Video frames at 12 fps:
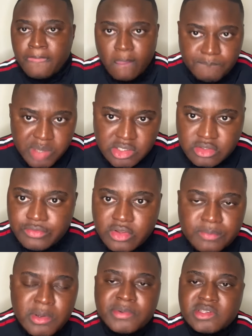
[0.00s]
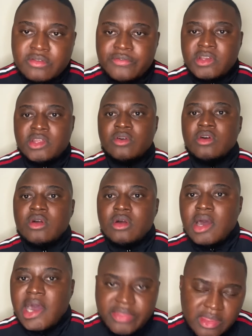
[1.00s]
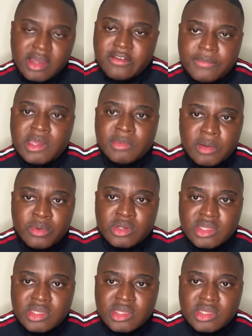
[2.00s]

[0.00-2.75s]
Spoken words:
But for the purpose of the video, I think I've made my point.